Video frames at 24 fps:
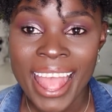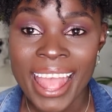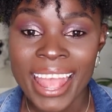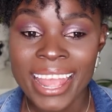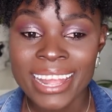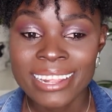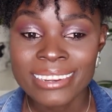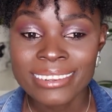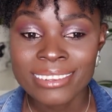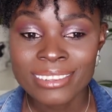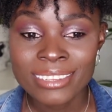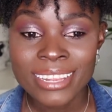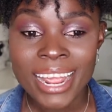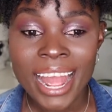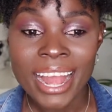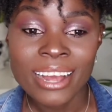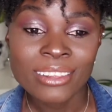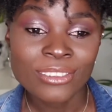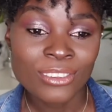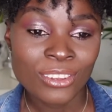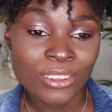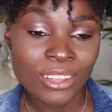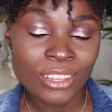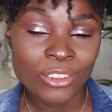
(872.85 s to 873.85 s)
And yeah,
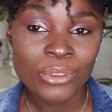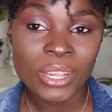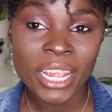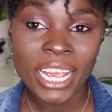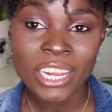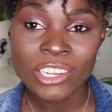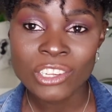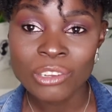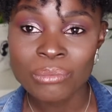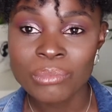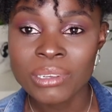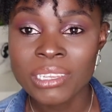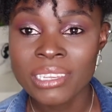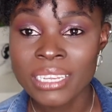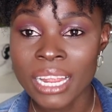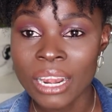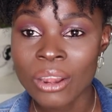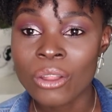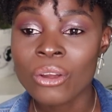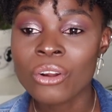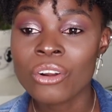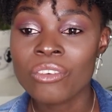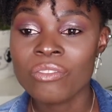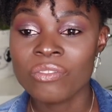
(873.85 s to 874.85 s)
so you get to meet a
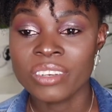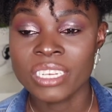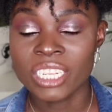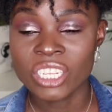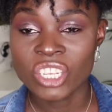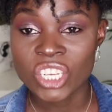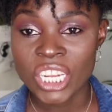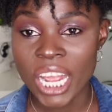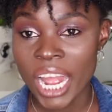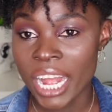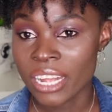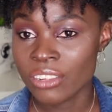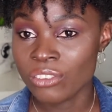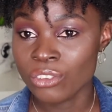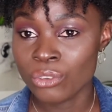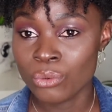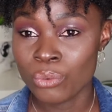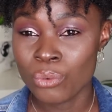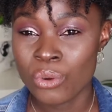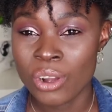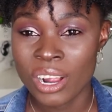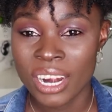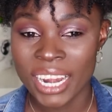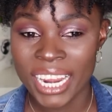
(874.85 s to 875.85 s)
lot of nature as you
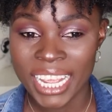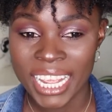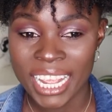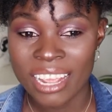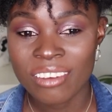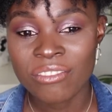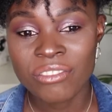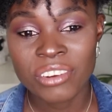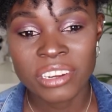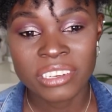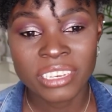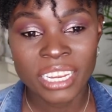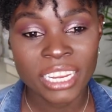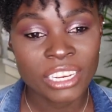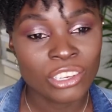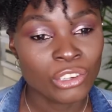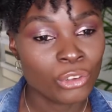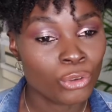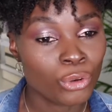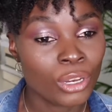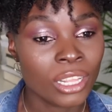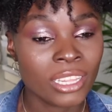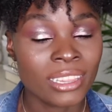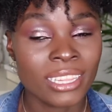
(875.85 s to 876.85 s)
walk, like every day
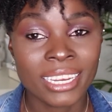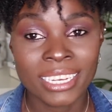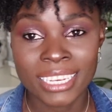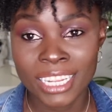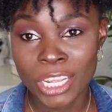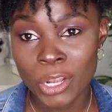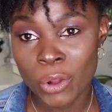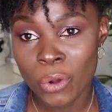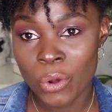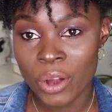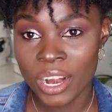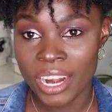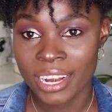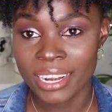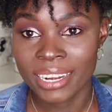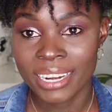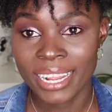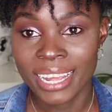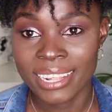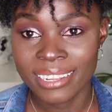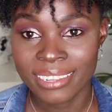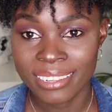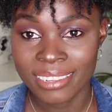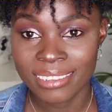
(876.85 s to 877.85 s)
during the day or at
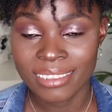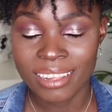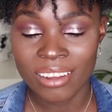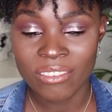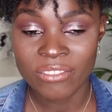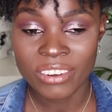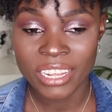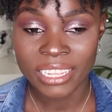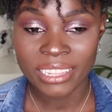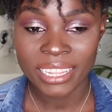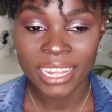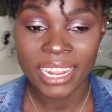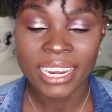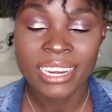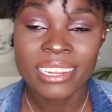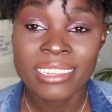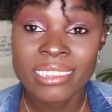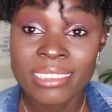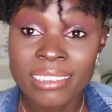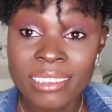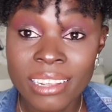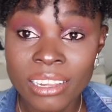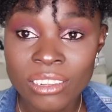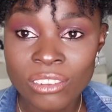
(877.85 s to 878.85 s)
night and stuff like that, and
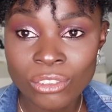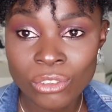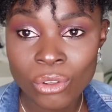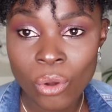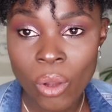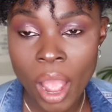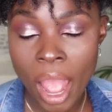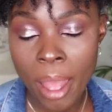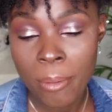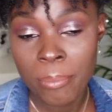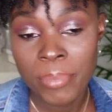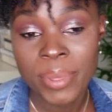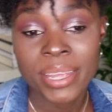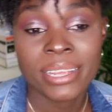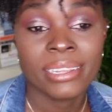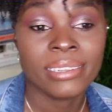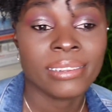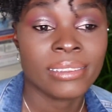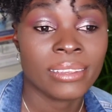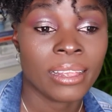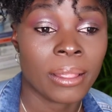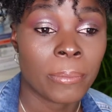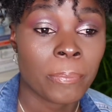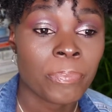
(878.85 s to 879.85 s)
it's just so
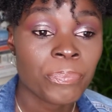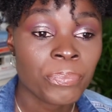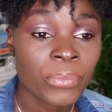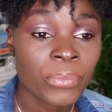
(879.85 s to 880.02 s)
amazing.